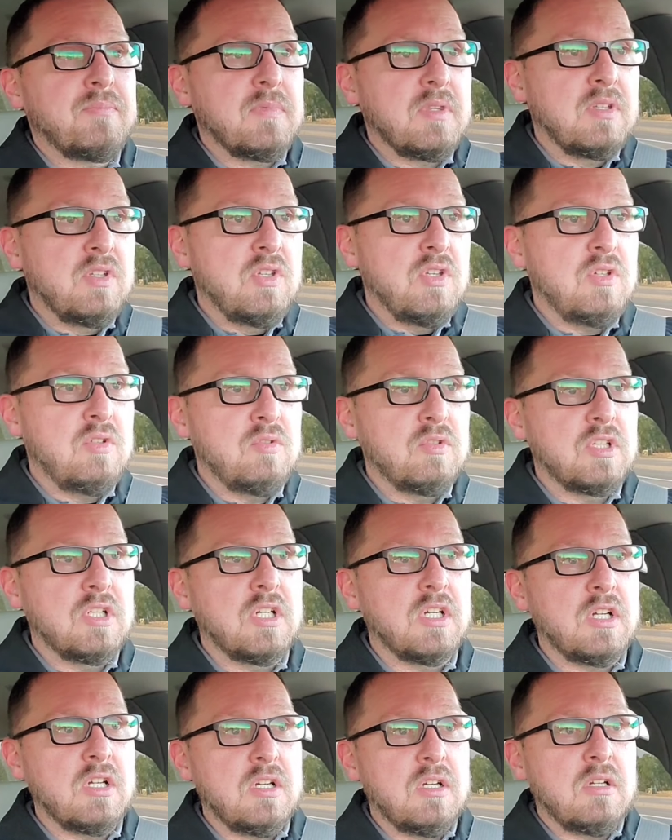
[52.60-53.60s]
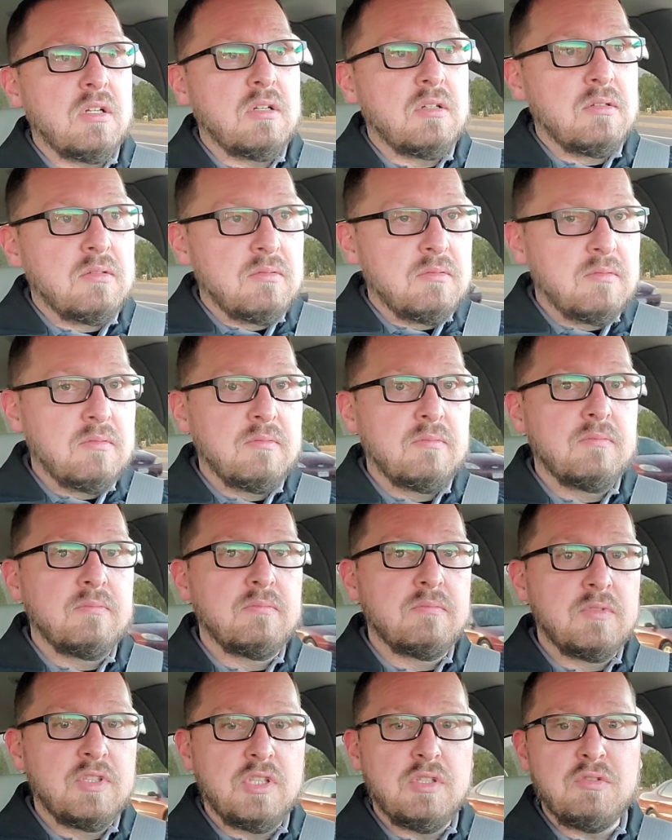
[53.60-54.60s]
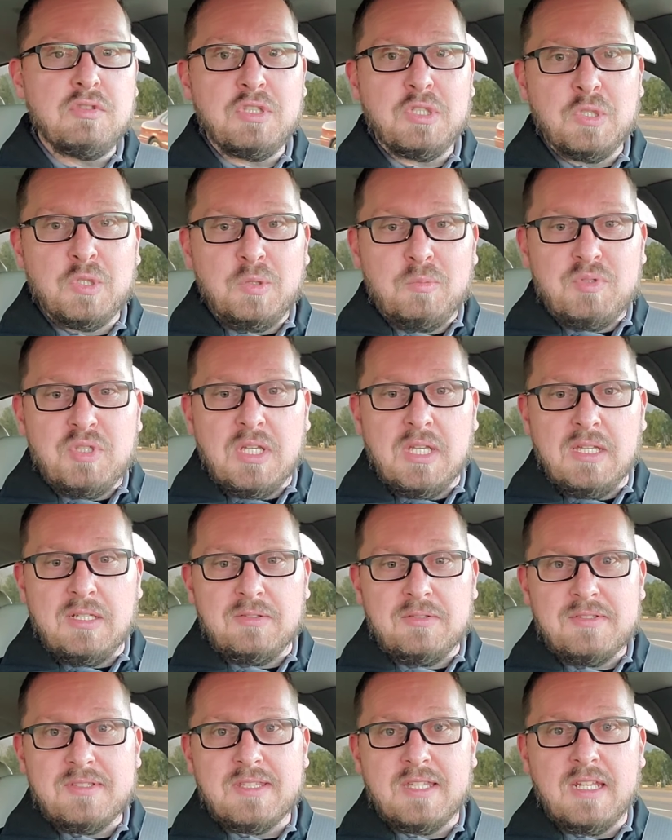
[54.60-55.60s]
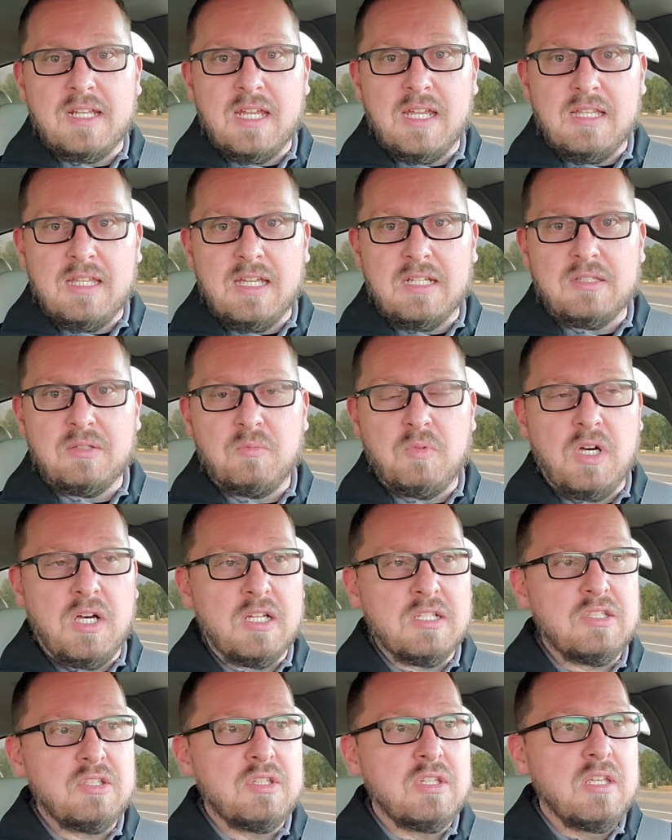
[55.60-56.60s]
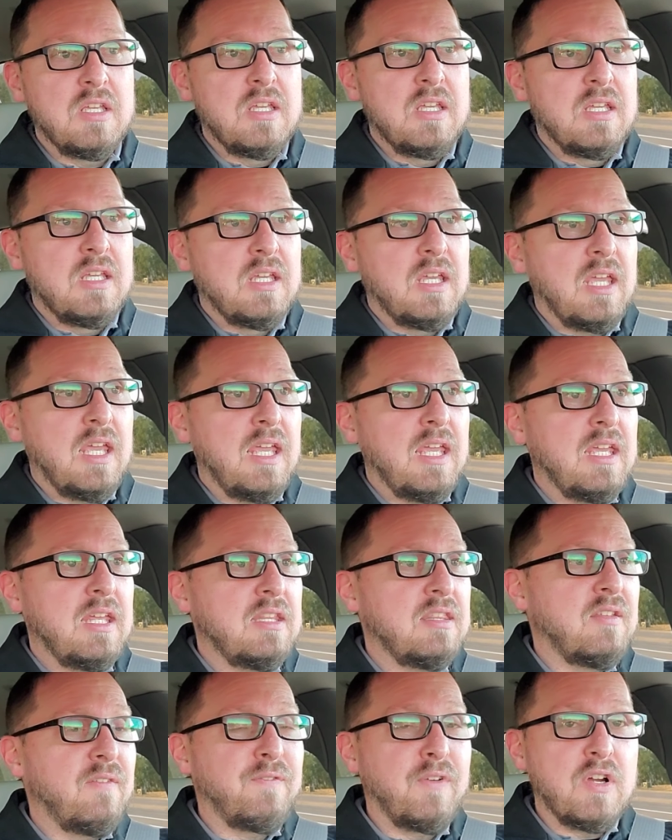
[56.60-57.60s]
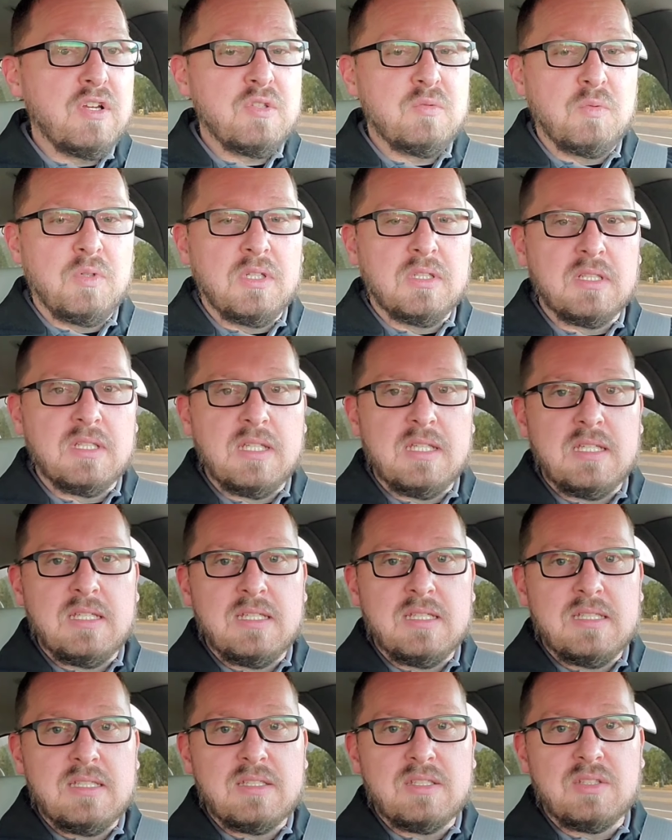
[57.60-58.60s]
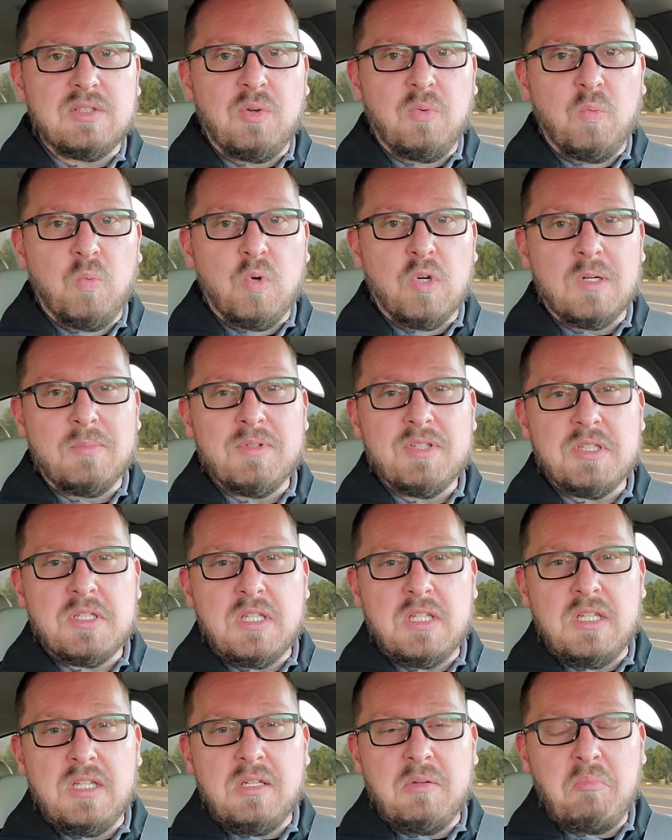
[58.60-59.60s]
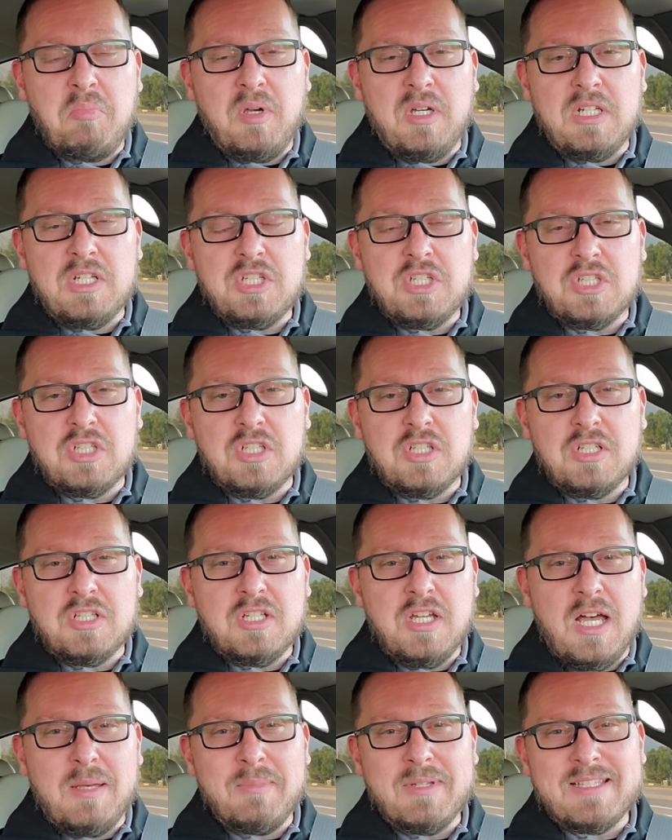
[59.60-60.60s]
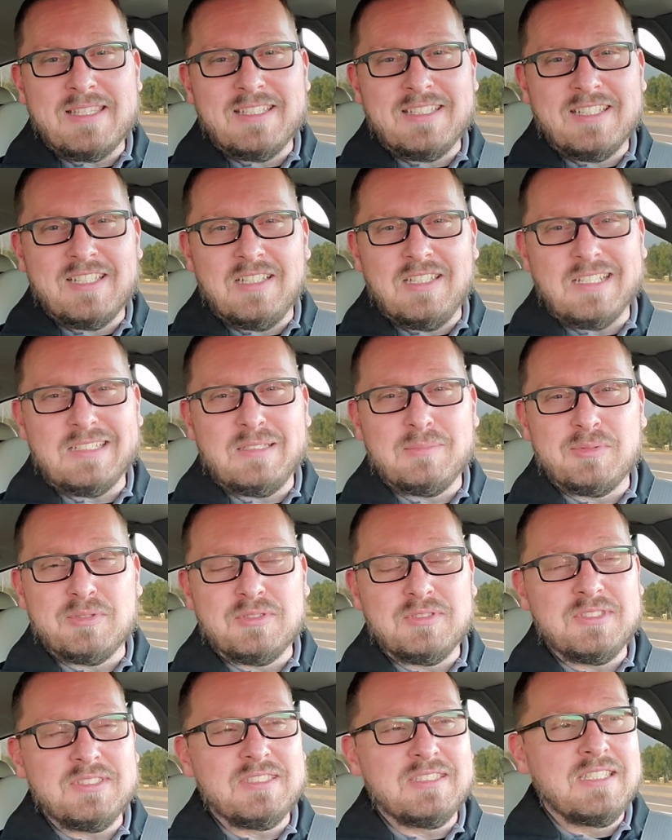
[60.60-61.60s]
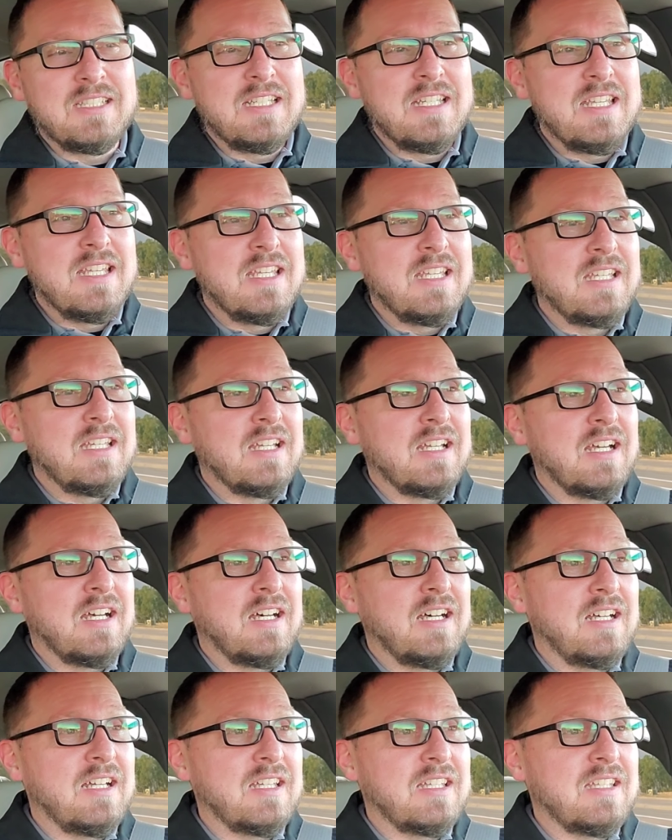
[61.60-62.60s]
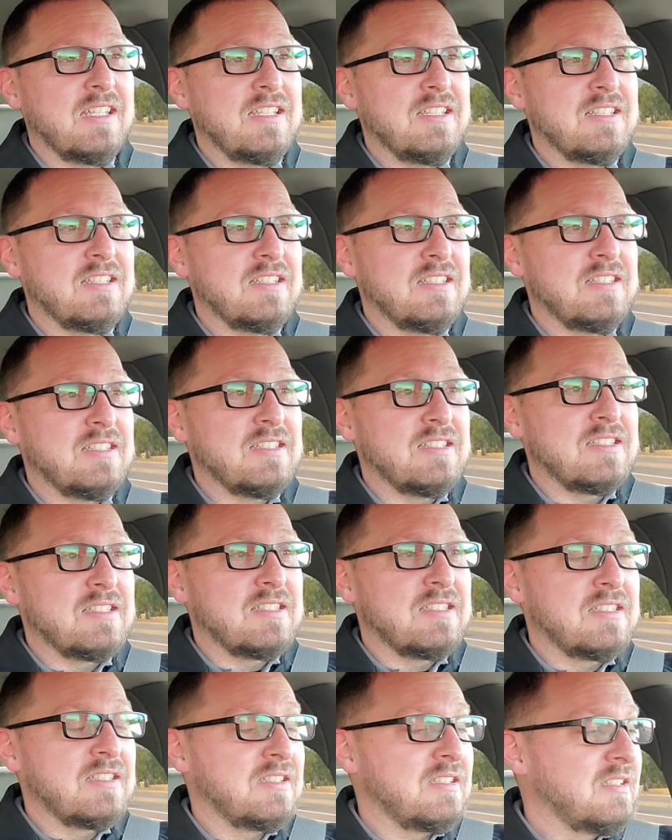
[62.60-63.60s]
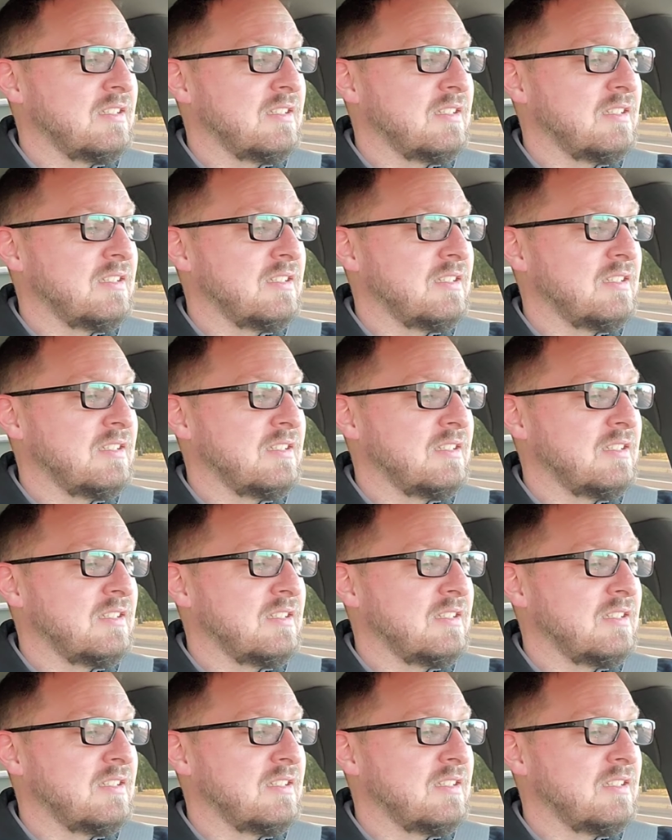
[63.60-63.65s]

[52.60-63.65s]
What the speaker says: newer YouTube channels that I like to watch. And the first one is War Machine Punisher Comics and Collectibles. He is